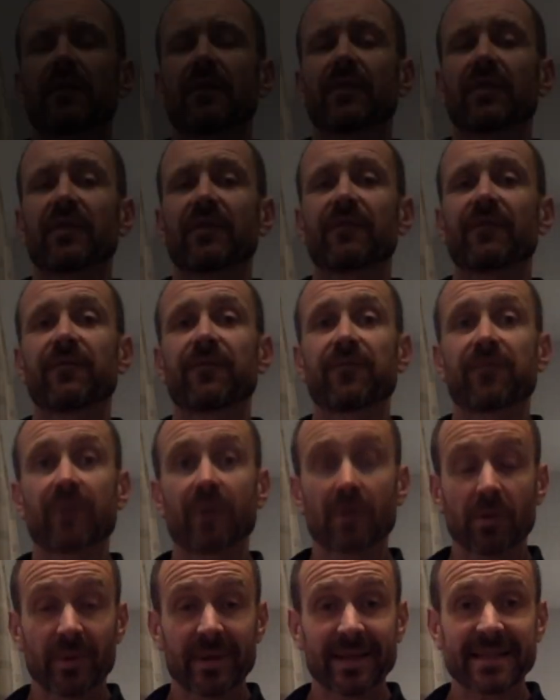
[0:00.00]
For the
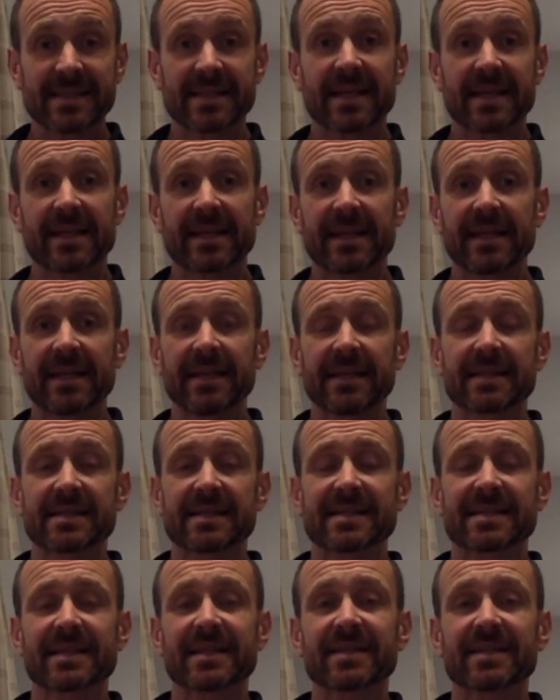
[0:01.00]
following techniques,
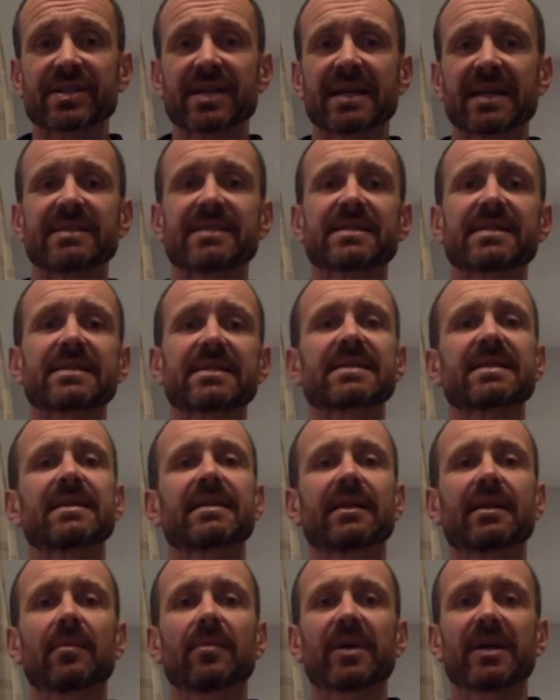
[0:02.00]
it's going to change just a
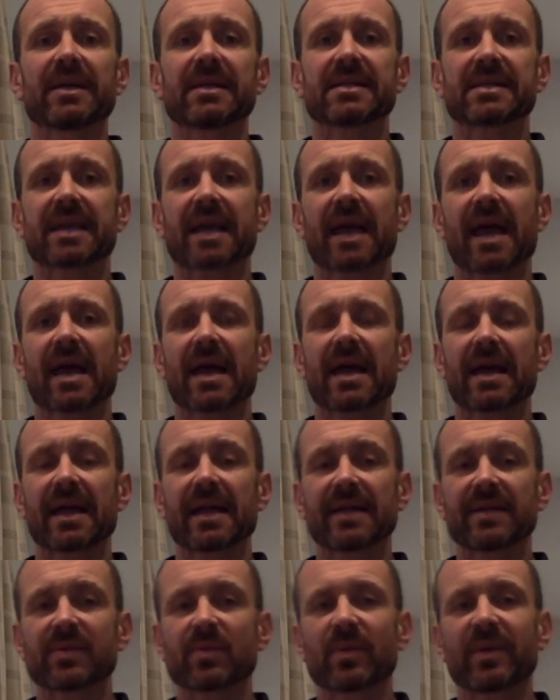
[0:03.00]
little bit,
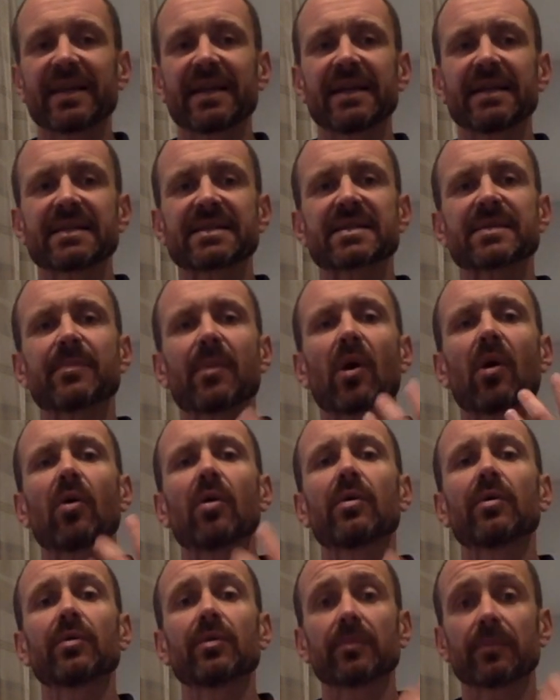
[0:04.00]
and we need some
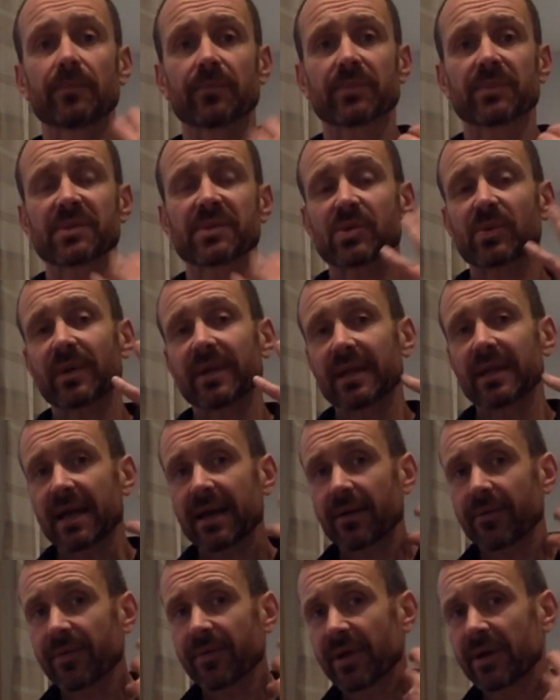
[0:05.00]
oil to
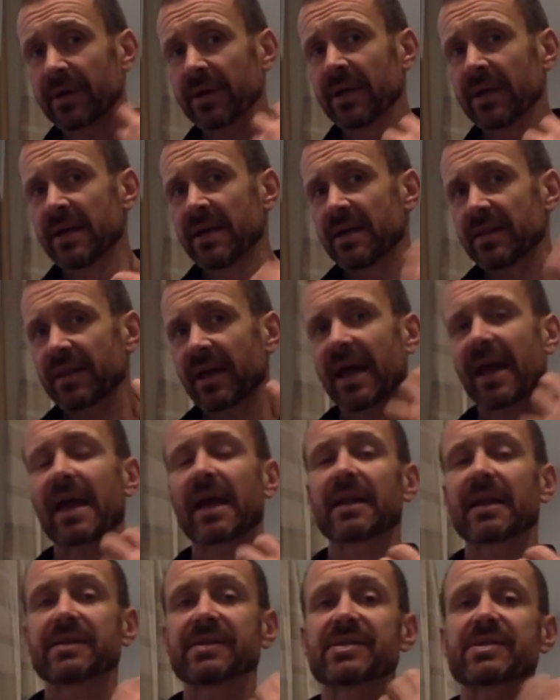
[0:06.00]
allow the
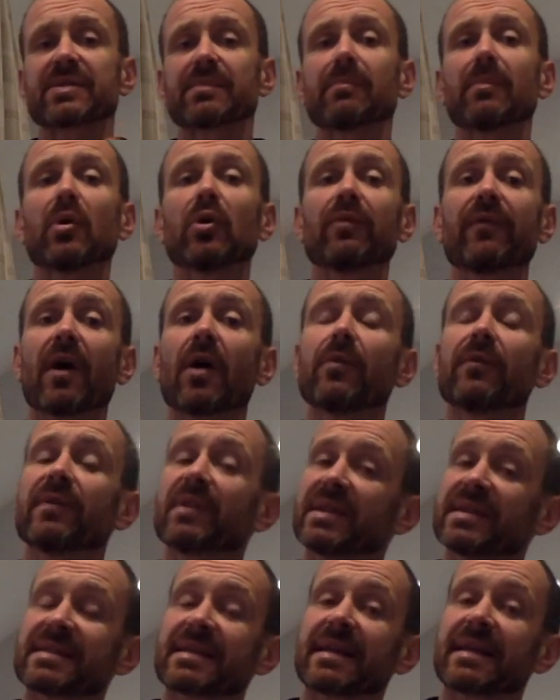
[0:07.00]
hands to move over
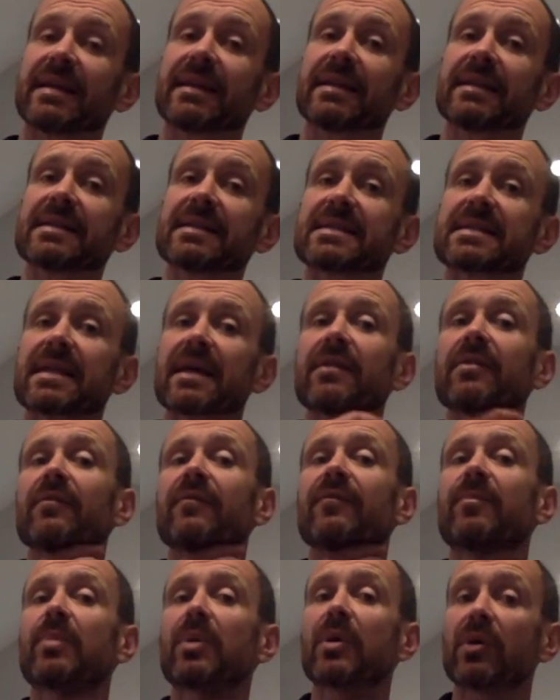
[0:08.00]
the skin instead
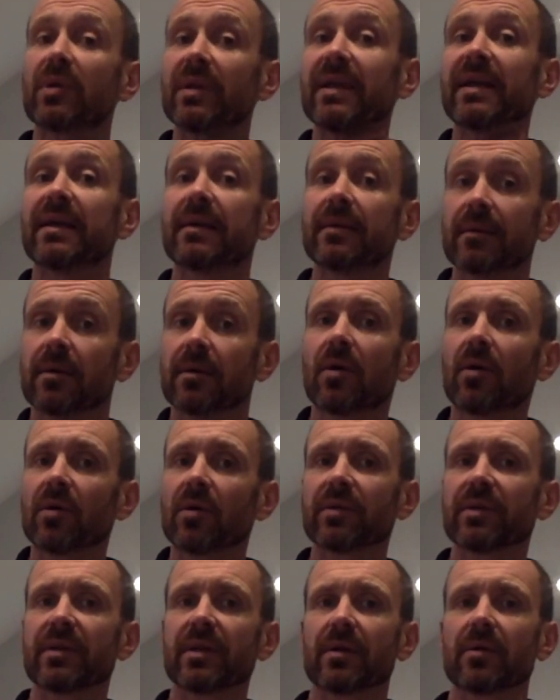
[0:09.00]
of pulling
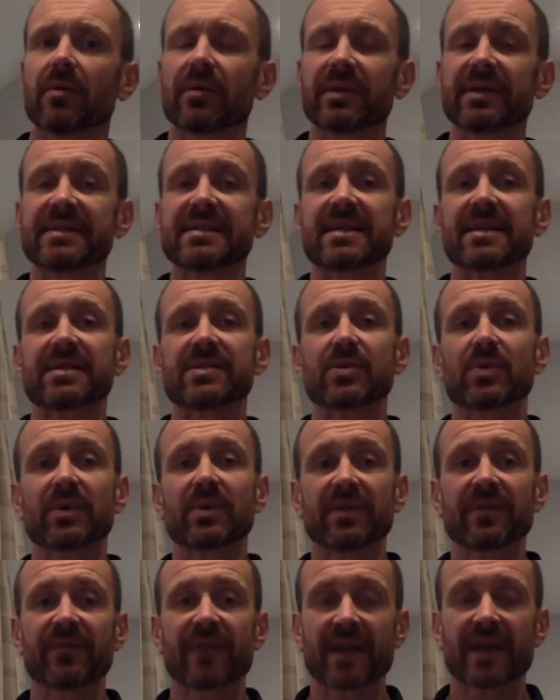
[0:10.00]
on the tissue
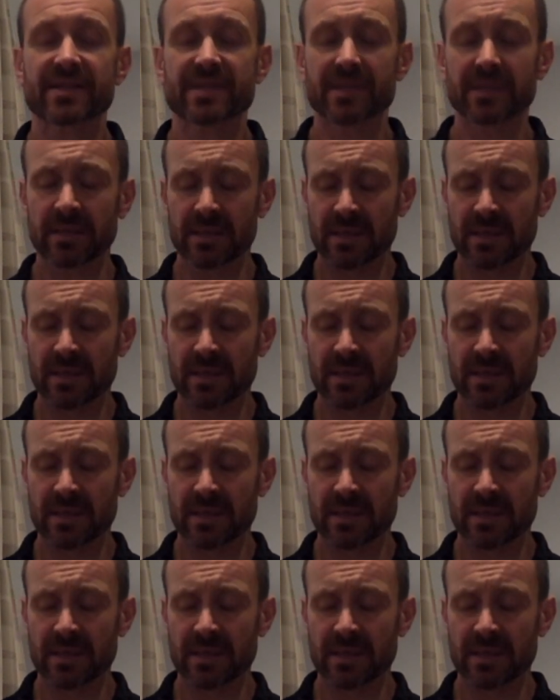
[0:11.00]
and the fascia.